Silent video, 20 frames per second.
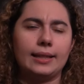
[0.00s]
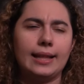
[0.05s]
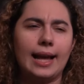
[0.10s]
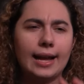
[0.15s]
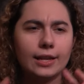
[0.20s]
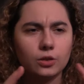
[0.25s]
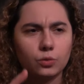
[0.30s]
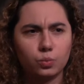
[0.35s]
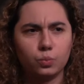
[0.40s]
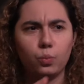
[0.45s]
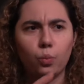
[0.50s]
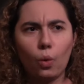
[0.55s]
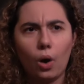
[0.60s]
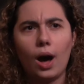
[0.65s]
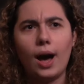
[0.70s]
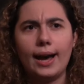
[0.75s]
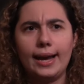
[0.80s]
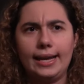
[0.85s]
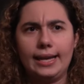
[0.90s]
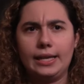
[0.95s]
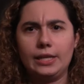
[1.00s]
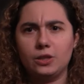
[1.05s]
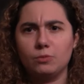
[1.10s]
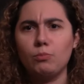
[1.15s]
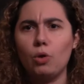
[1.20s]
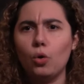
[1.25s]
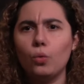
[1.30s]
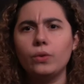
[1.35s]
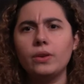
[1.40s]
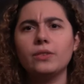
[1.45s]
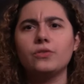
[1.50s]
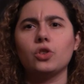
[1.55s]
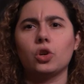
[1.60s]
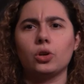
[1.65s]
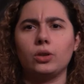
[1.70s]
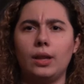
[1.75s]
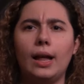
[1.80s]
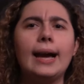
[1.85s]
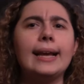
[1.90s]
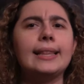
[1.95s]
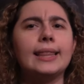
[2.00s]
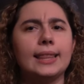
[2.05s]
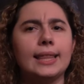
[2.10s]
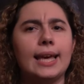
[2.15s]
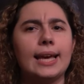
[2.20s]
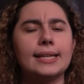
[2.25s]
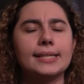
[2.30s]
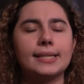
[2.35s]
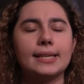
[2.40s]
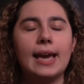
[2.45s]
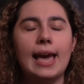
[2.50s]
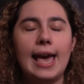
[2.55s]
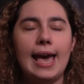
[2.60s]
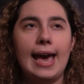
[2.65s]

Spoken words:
That's why his motives are like this.